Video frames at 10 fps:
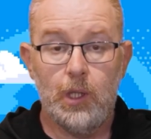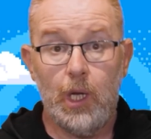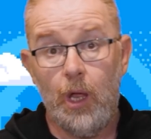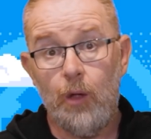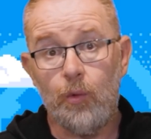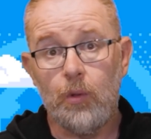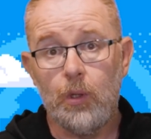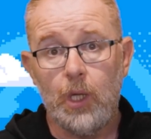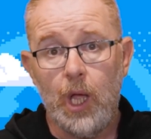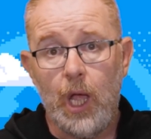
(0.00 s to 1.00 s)
Hello,
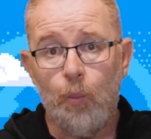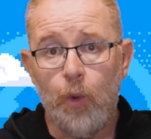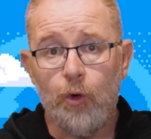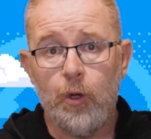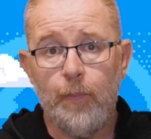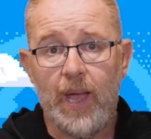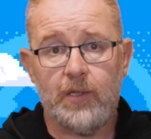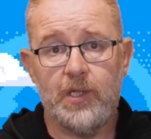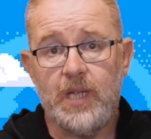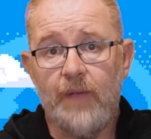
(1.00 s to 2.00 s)
and welcome
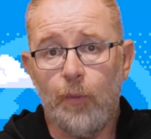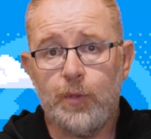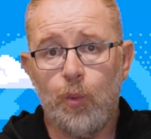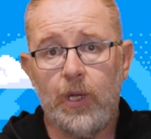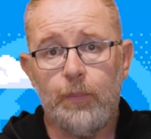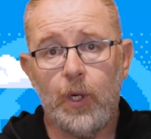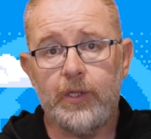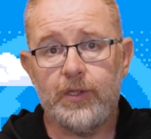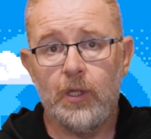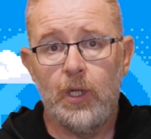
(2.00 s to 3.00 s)
back to DevOps Quick
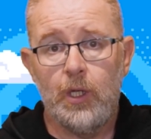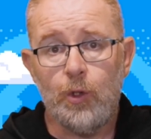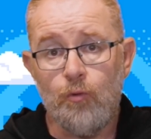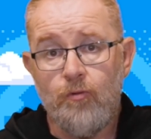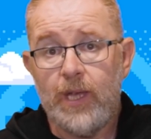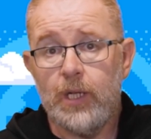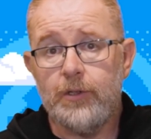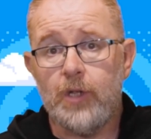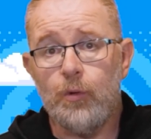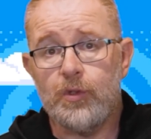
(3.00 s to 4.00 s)
Bites, your
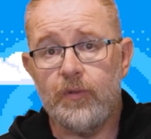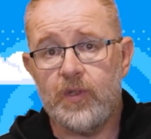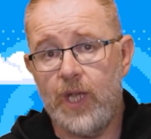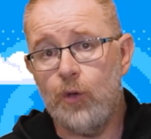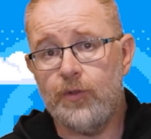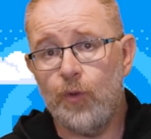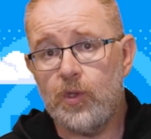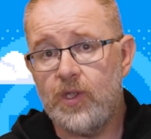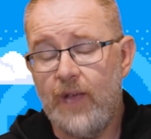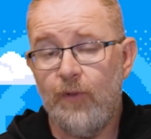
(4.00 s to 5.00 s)
regular dose of
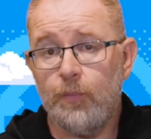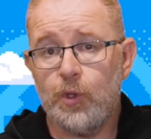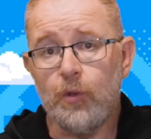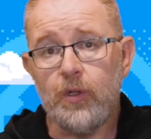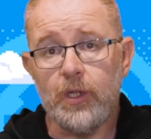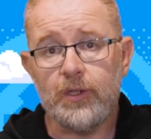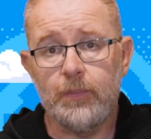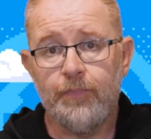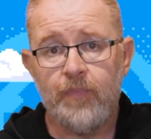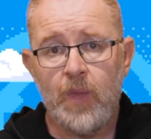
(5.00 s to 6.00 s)
Salesforce DevOps
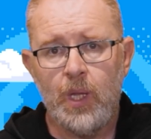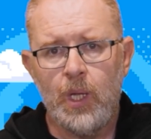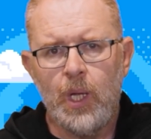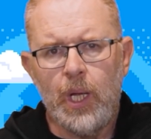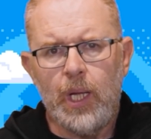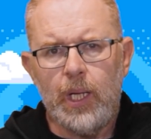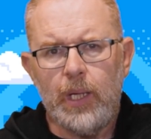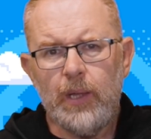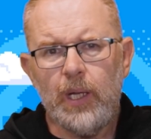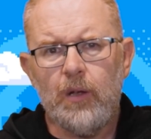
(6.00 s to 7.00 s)
goodness.
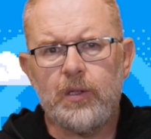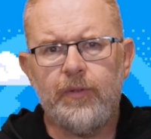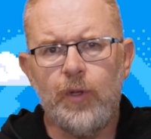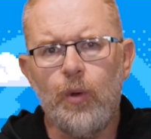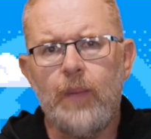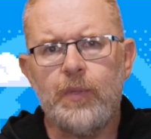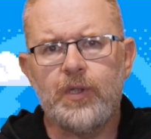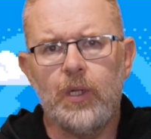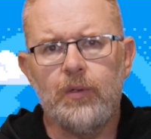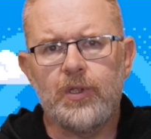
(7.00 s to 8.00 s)
In the last few
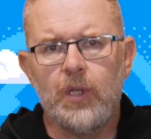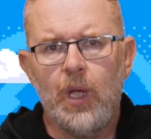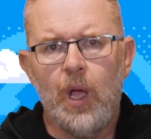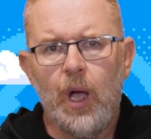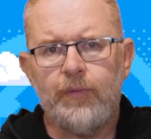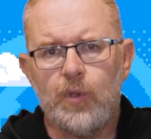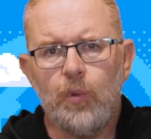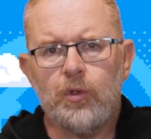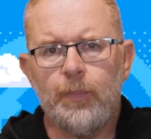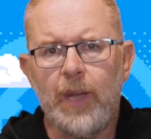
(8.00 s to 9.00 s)
episodes, I've
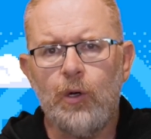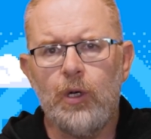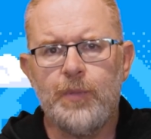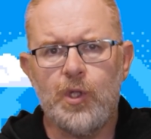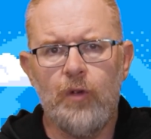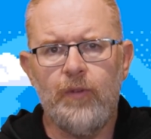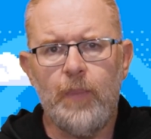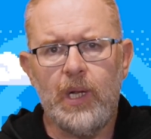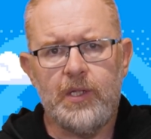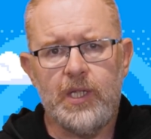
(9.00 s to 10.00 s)
talked about
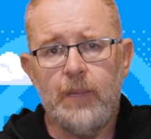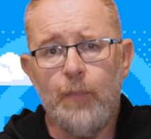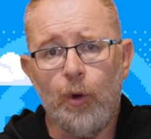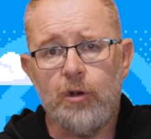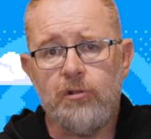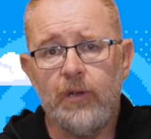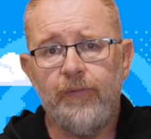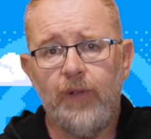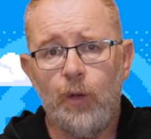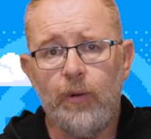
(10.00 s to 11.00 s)
observability and monitoring
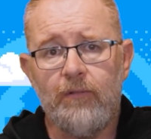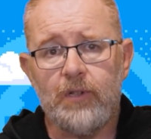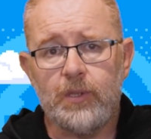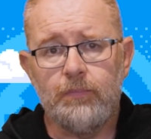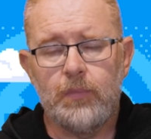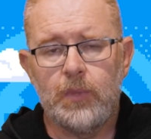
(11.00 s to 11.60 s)
flow errors.